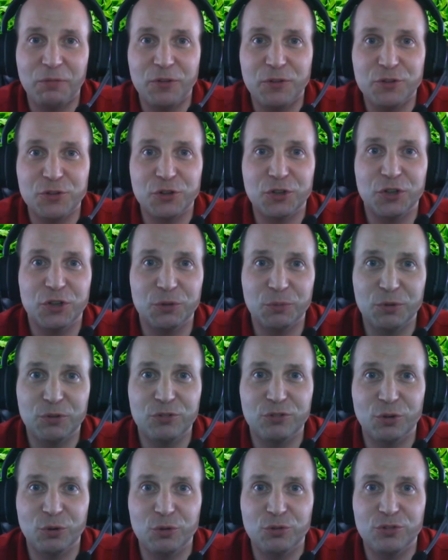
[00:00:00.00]
that you're going to
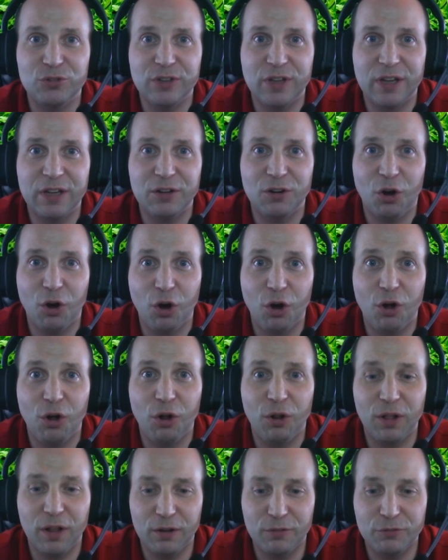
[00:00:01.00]
associate
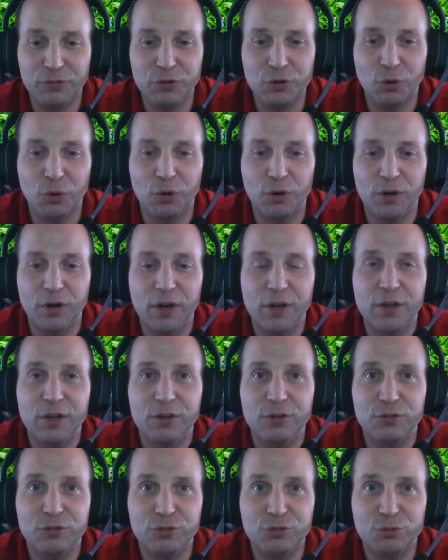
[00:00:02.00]
all of your
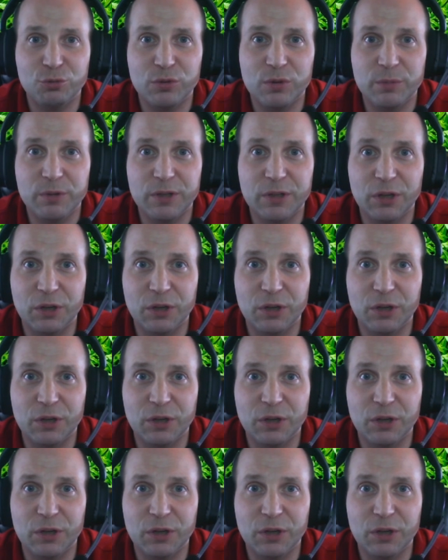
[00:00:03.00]
streaming